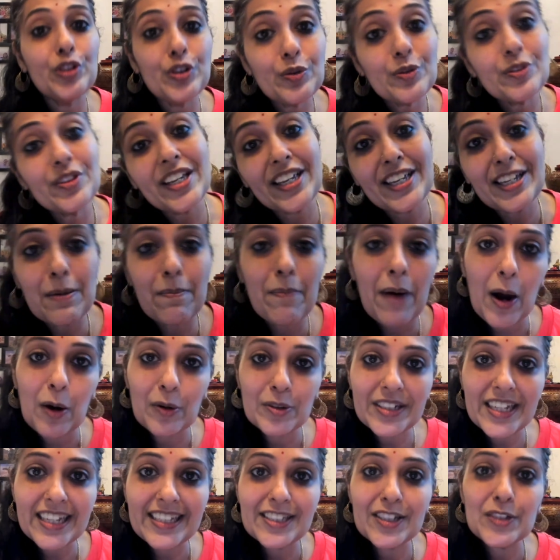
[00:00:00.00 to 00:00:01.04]
think
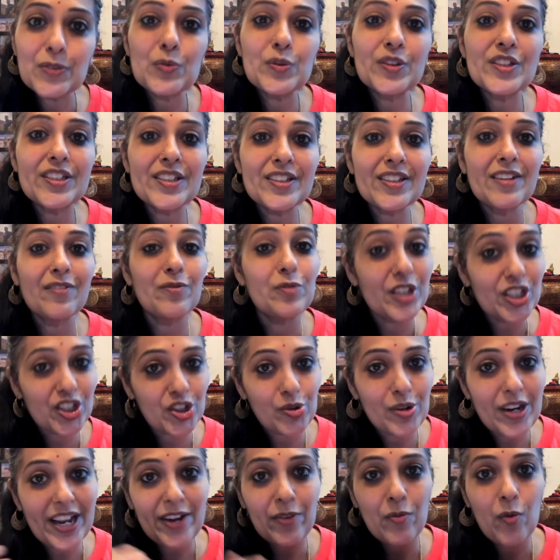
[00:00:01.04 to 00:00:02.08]
about in this
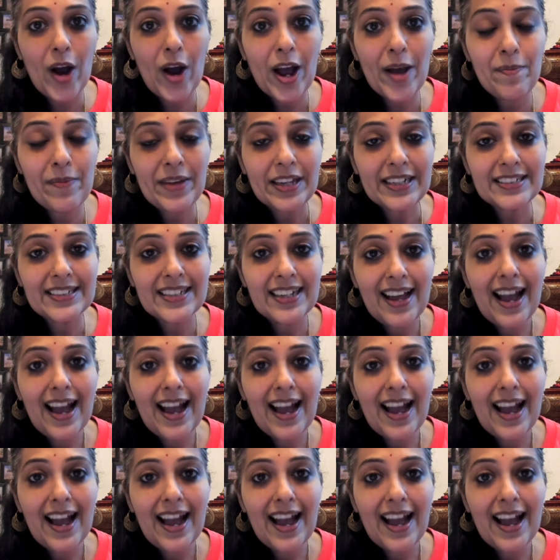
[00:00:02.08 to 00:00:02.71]
virtual environment.